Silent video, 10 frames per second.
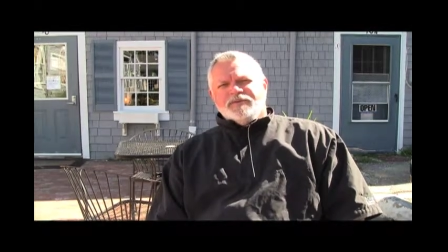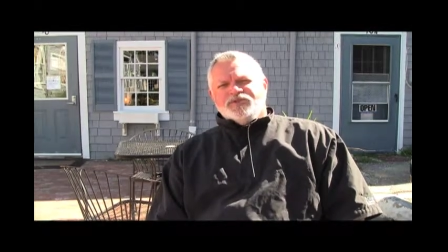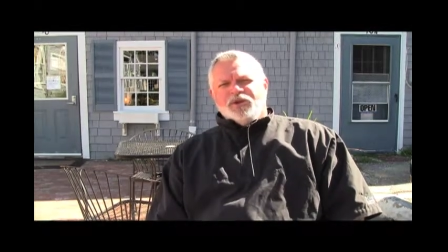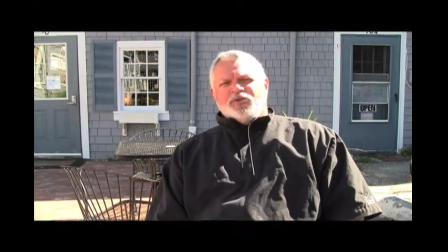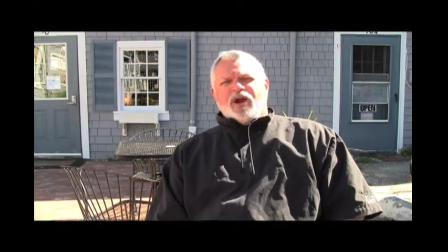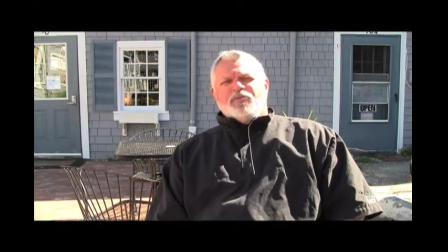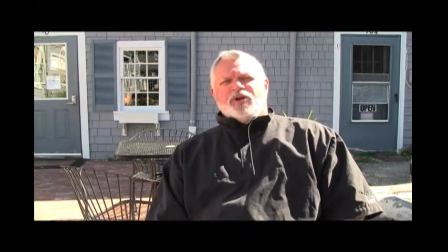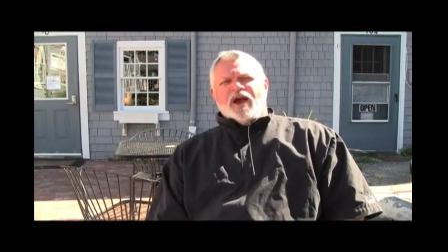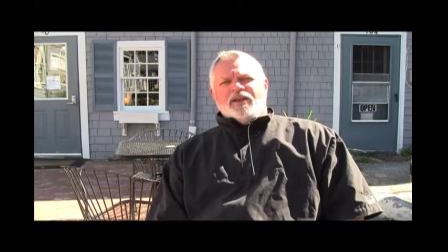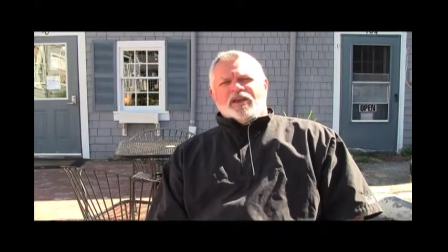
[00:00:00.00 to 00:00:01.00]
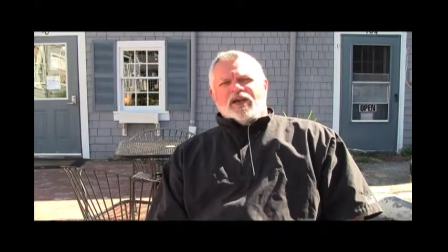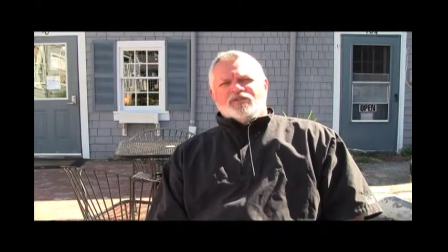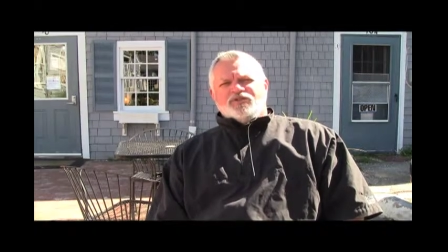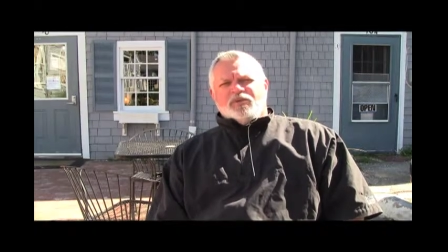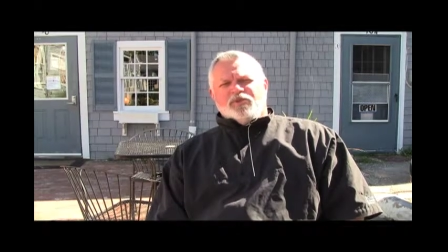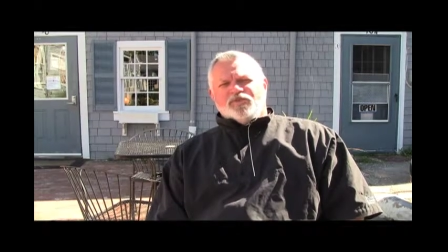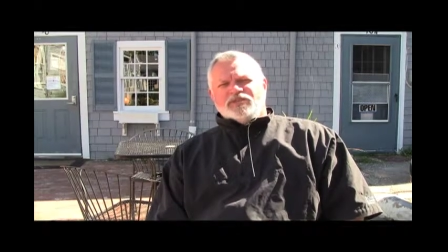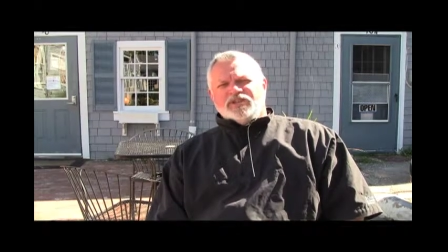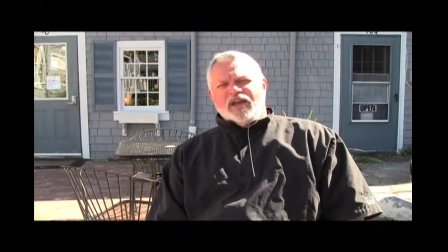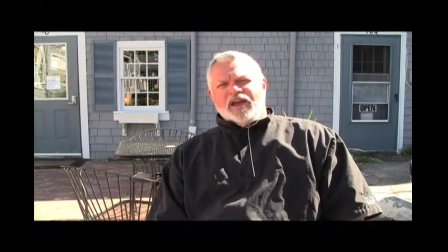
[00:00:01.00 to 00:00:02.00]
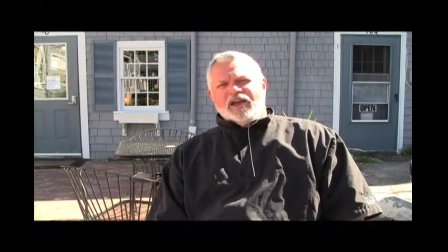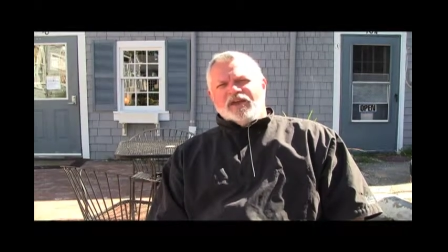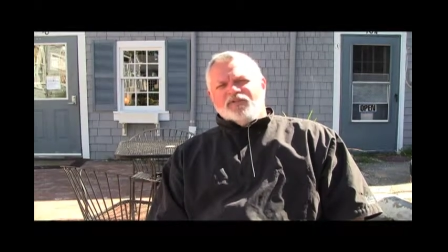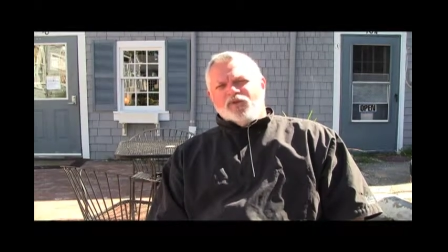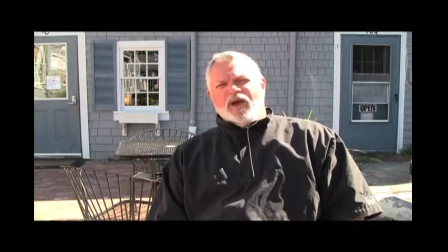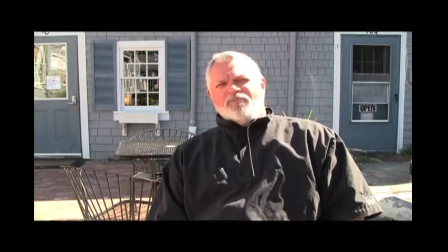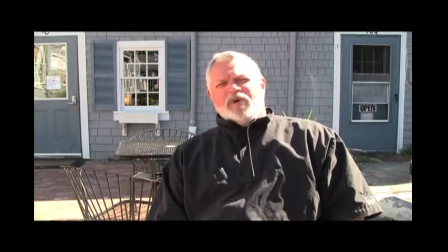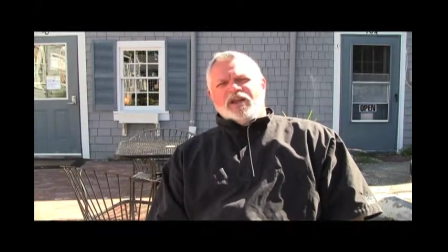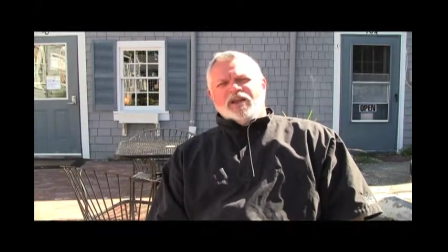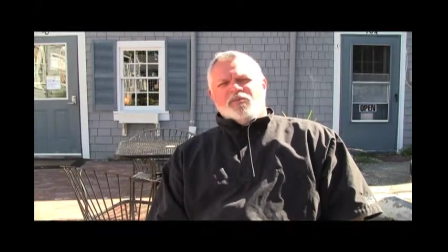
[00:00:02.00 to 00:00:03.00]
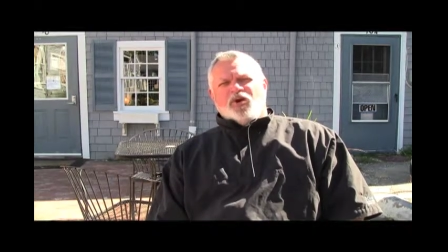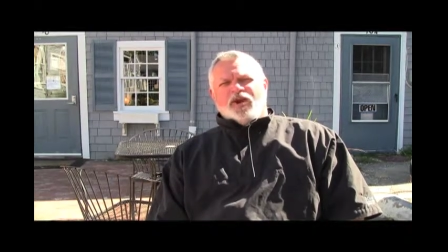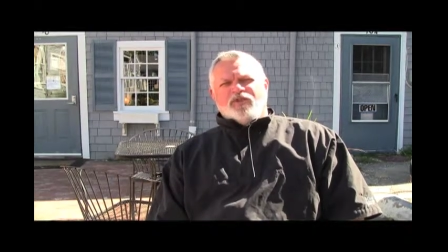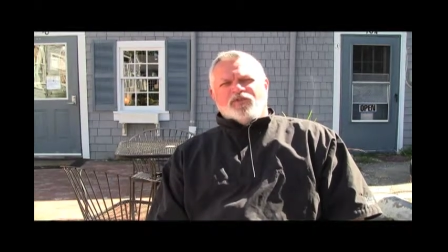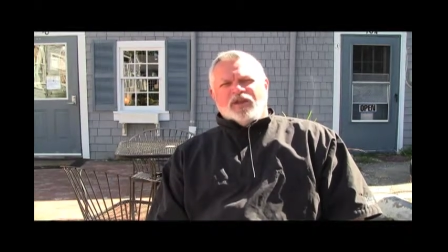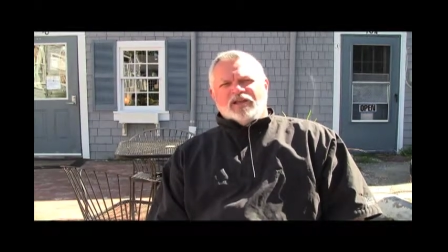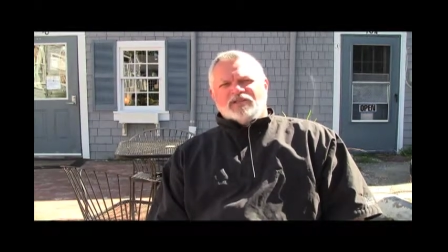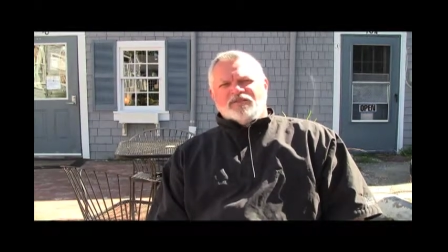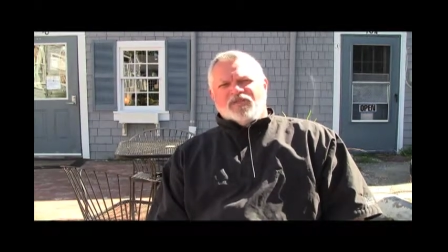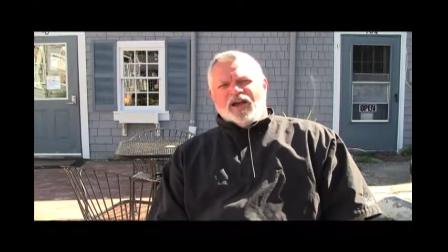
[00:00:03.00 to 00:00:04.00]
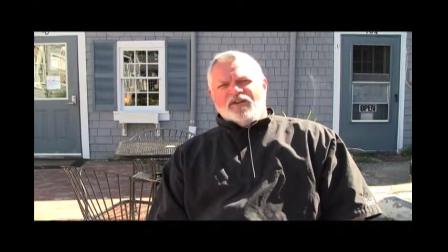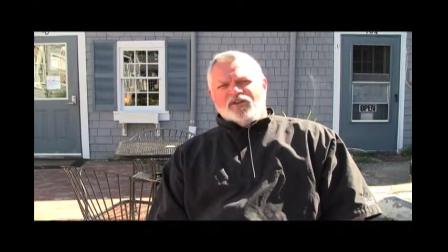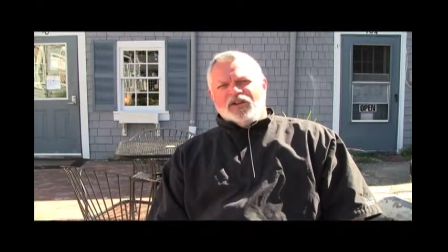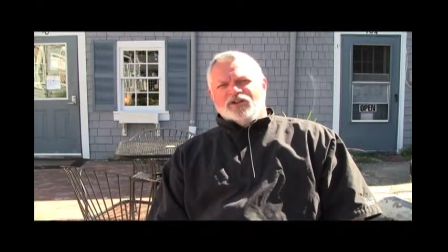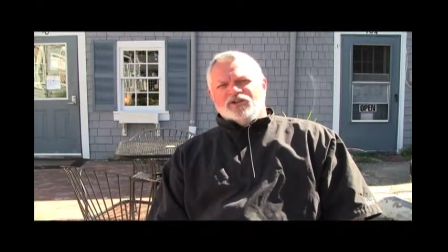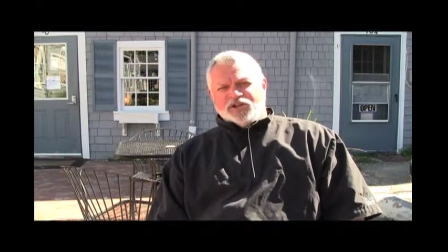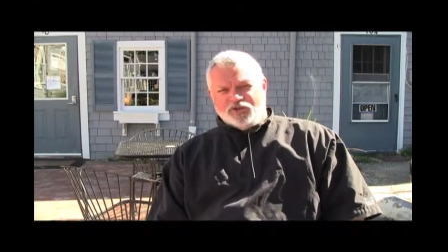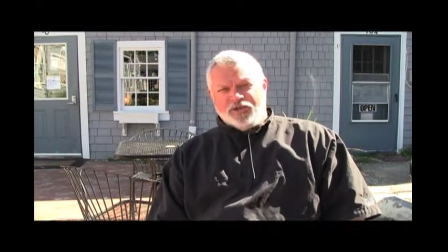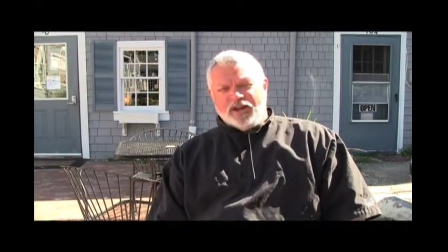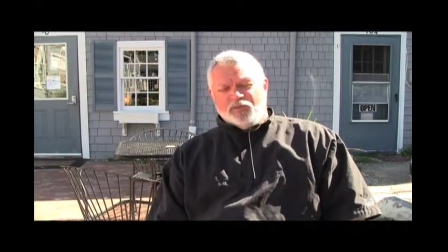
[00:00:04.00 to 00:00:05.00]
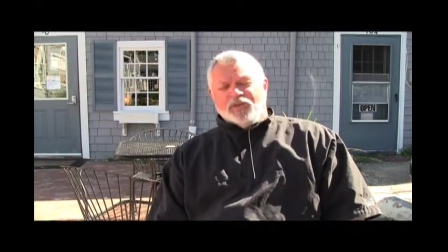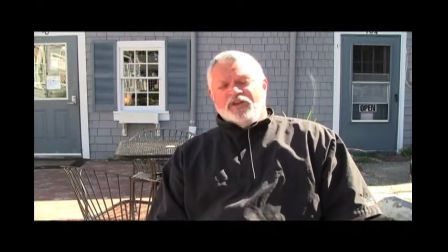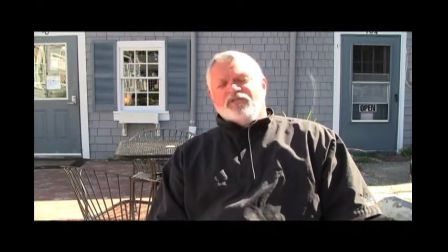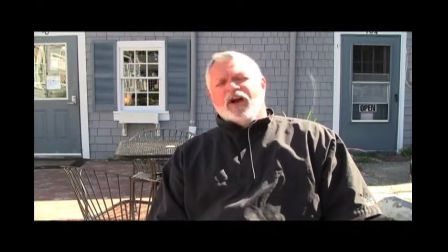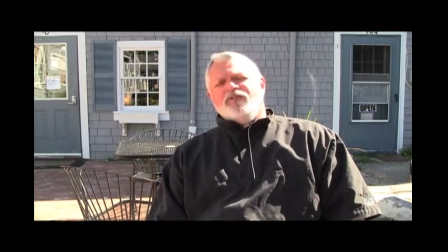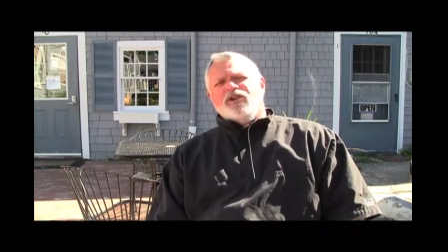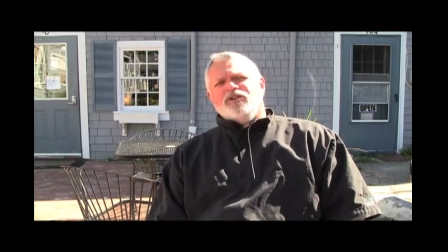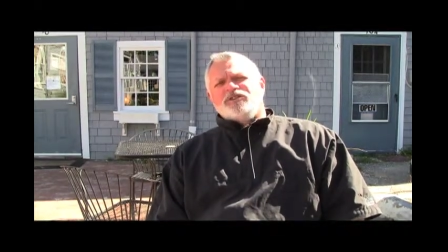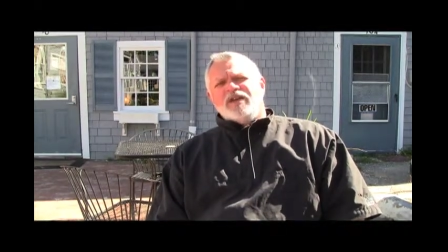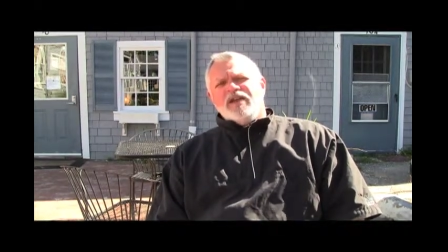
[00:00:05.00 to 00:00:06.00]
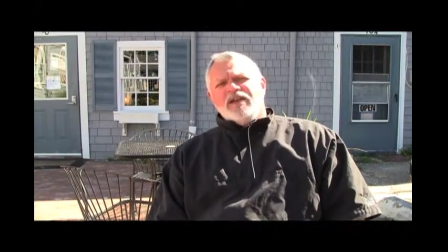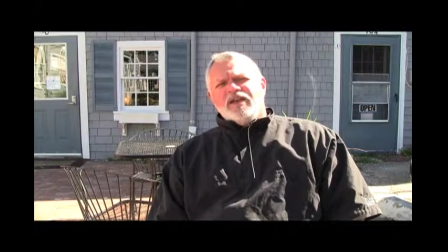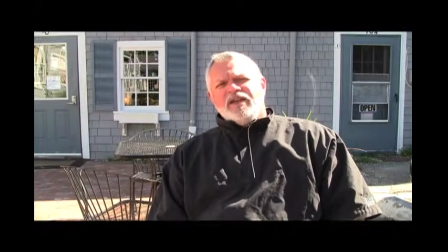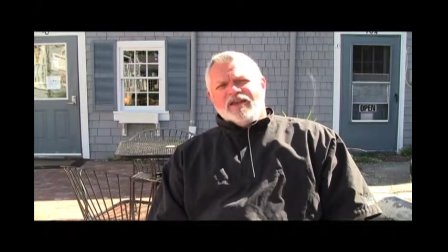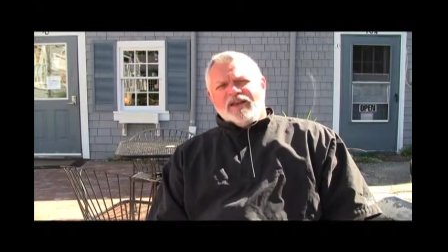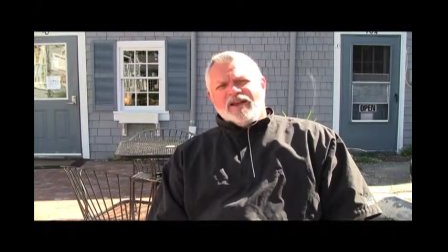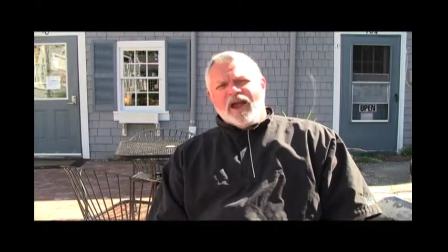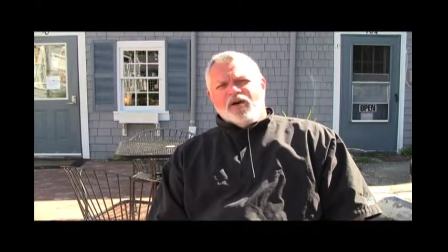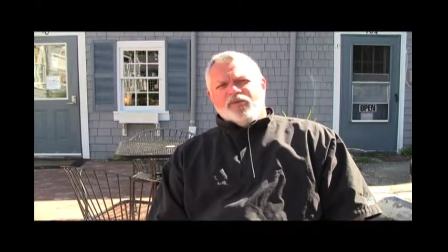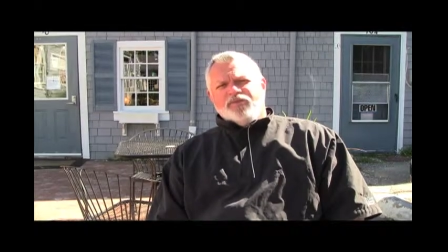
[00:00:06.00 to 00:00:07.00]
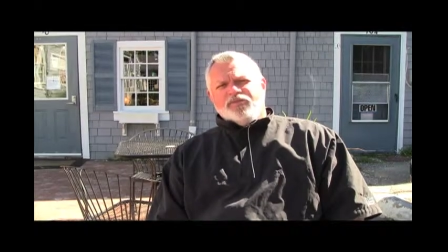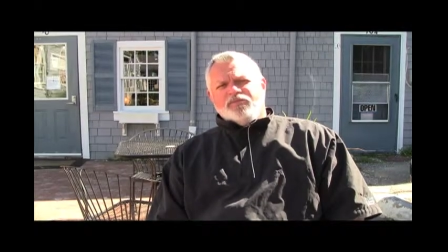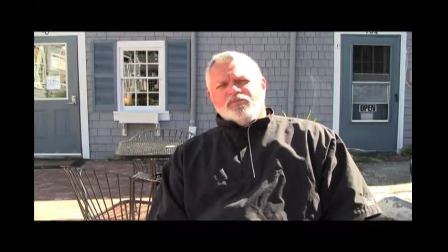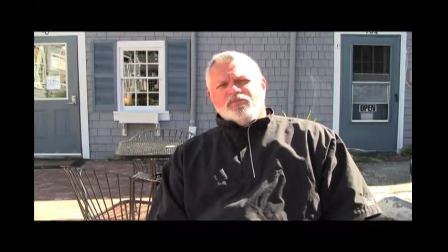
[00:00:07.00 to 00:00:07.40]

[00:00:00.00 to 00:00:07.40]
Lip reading: Jim Cramer got in a lot of trouble for saying if you have money in the market for less than 5 years and you need it within 5 years, get it out.